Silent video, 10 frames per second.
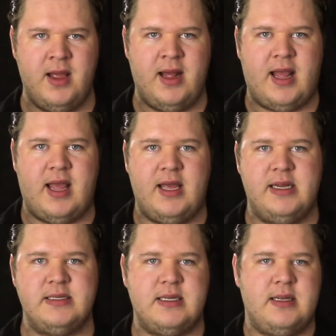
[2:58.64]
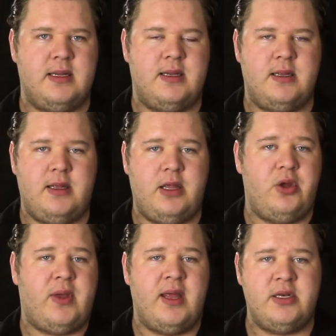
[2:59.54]
And
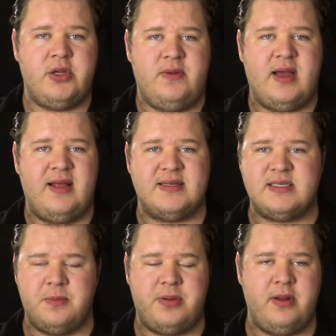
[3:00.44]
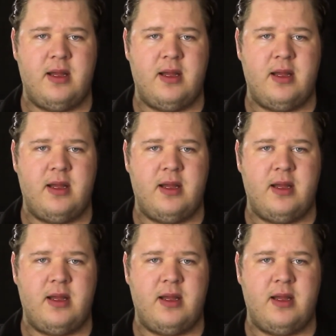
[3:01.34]
you can do that. That's completely